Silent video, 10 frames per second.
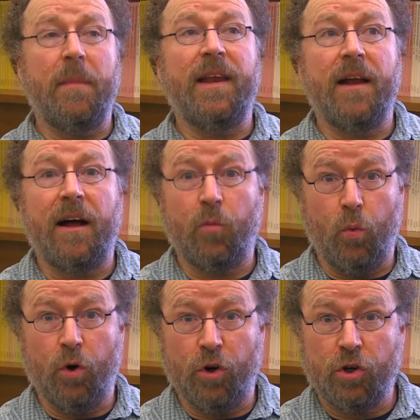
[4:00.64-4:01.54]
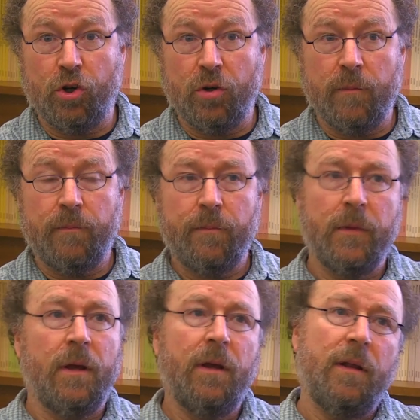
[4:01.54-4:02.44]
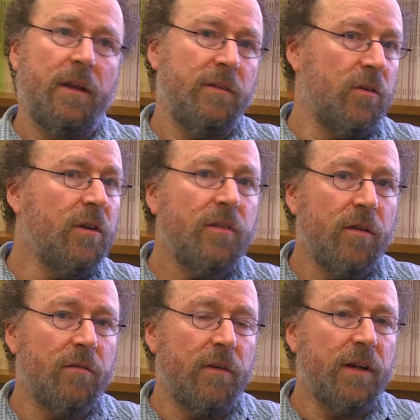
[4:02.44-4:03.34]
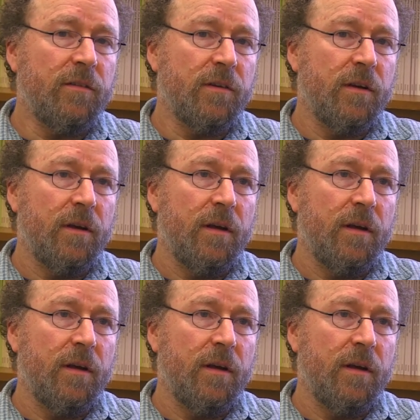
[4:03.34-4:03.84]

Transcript: may not work. There's also the risk